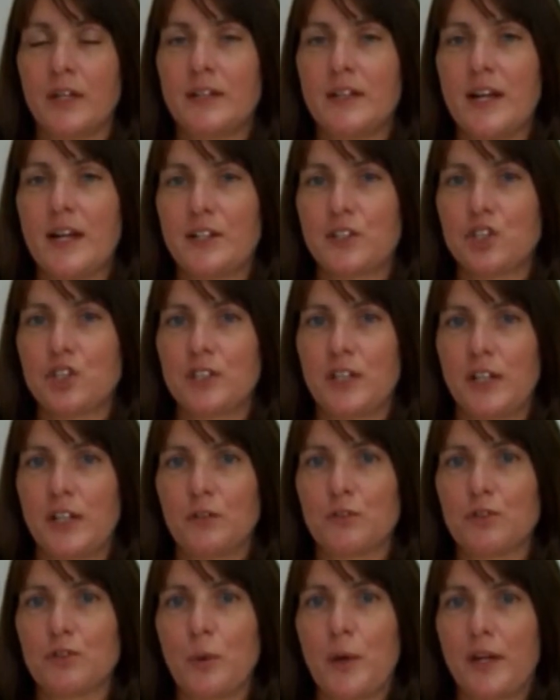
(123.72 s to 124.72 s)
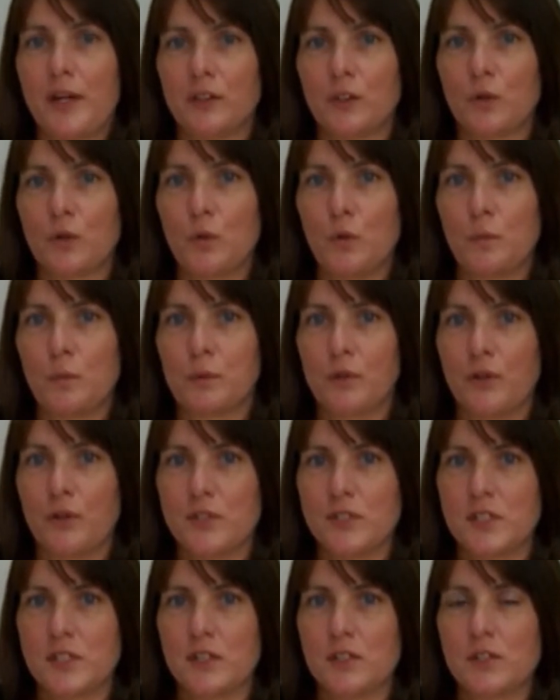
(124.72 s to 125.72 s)
Naturally, throughout the court
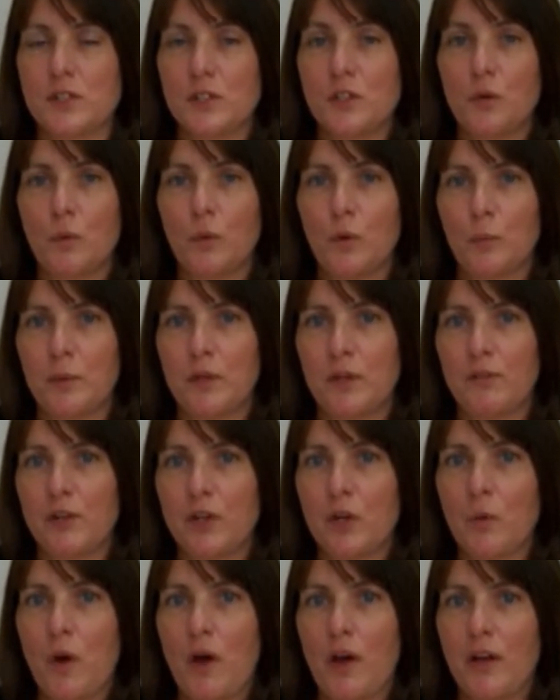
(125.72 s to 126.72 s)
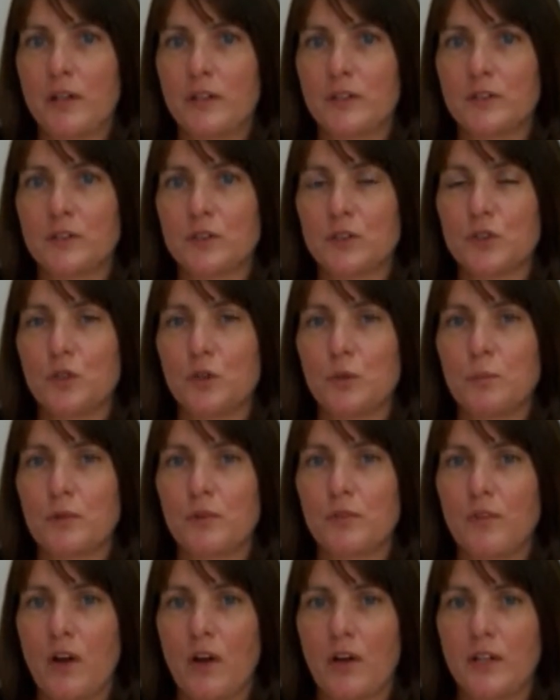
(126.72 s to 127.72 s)
process, you will be required to
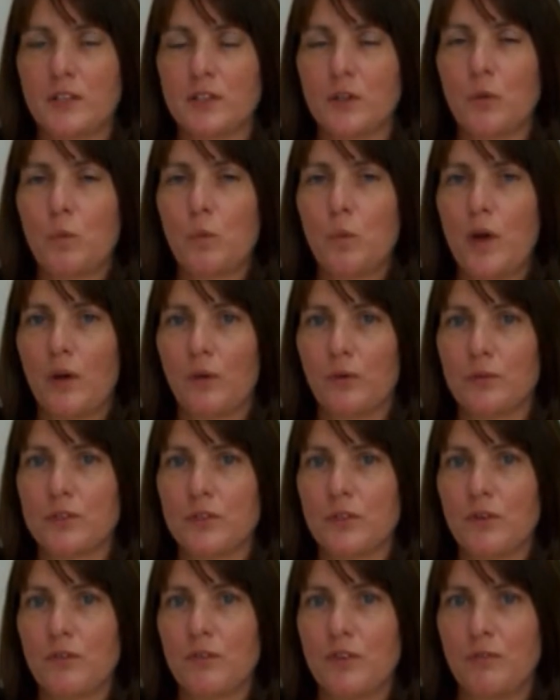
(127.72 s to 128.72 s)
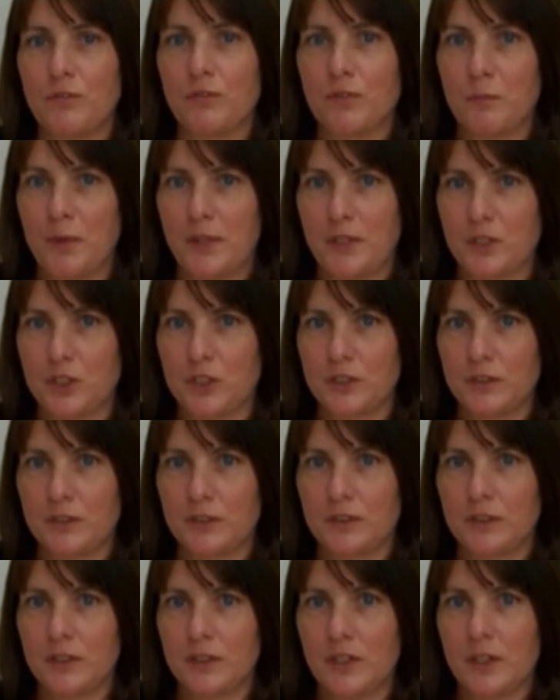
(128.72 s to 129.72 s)
provide a wealth of information.
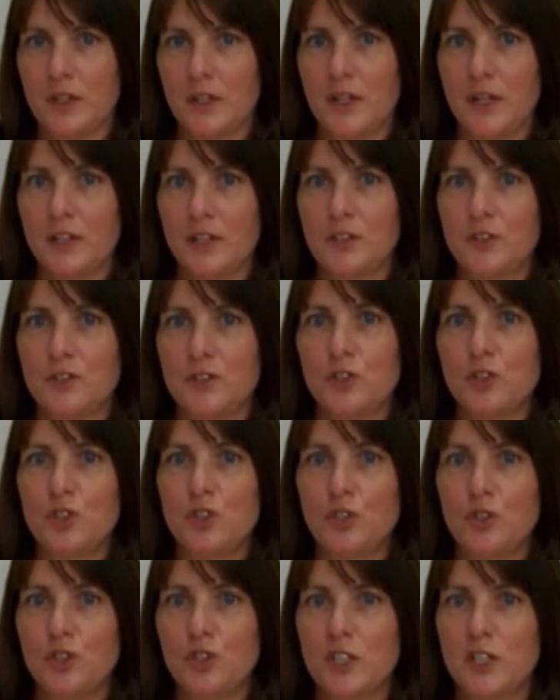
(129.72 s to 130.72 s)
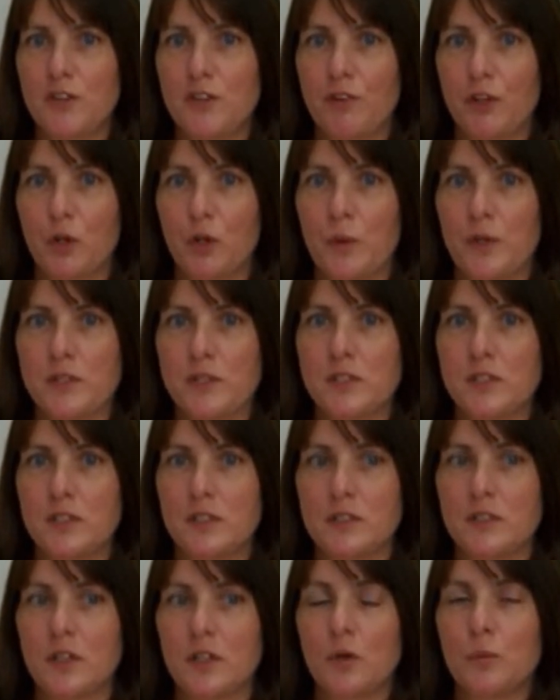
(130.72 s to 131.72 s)
This is usually
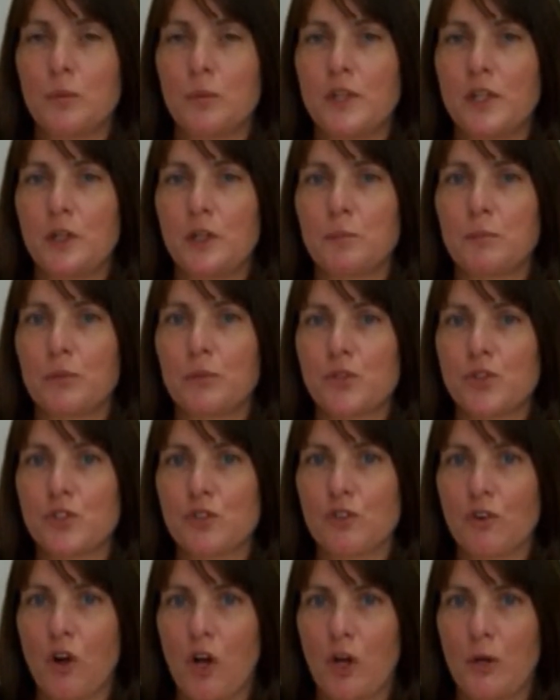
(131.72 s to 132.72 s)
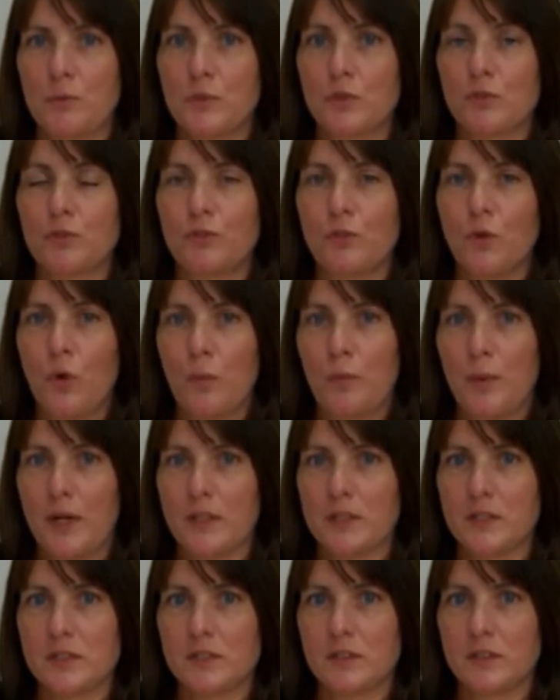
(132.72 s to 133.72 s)
requested within a prescribed
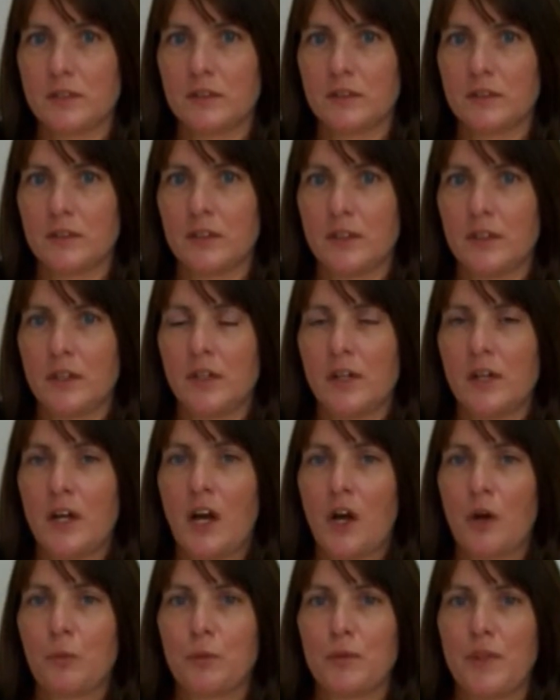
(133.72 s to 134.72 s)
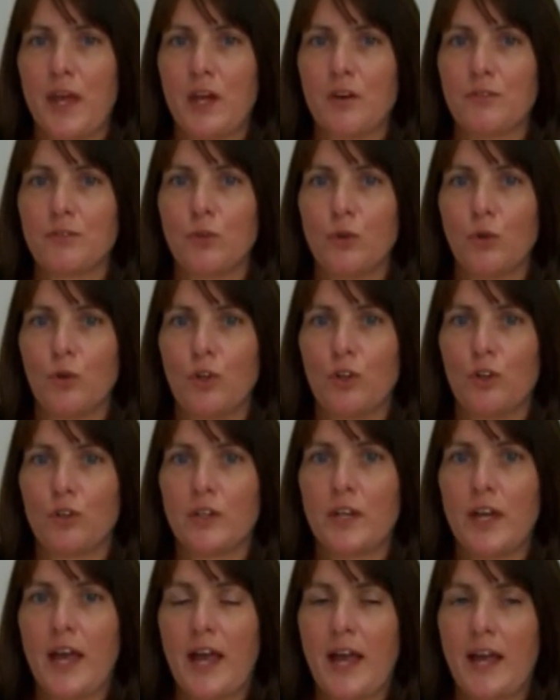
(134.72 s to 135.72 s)
format. I will therefore
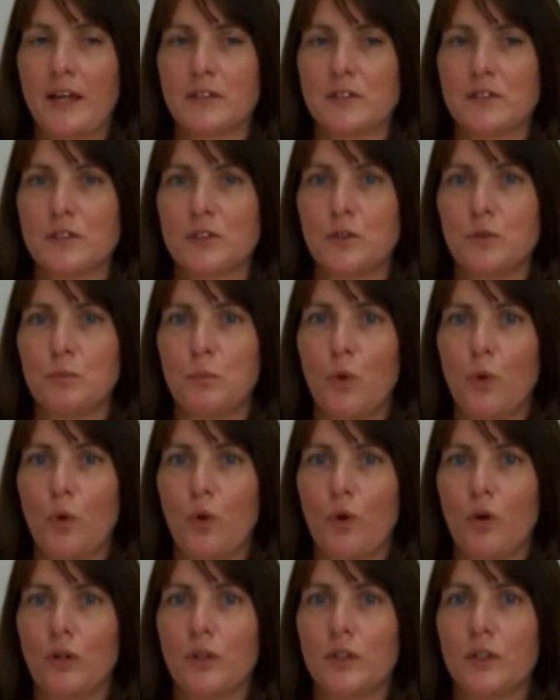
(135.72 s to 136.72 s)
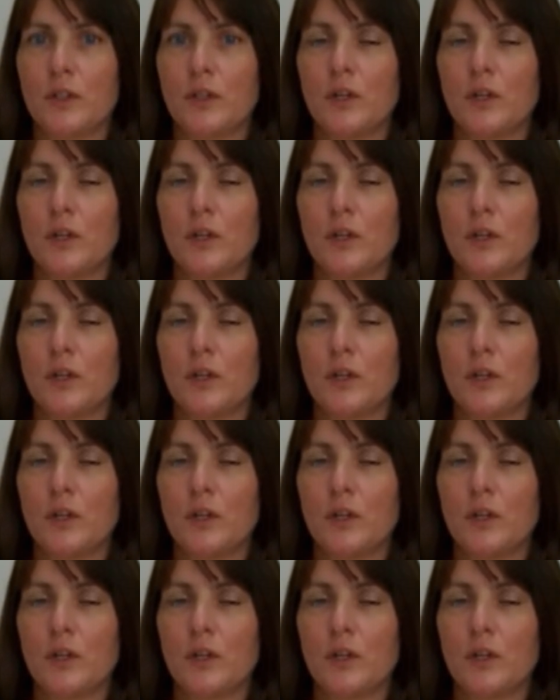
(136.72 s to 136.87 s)
look at the more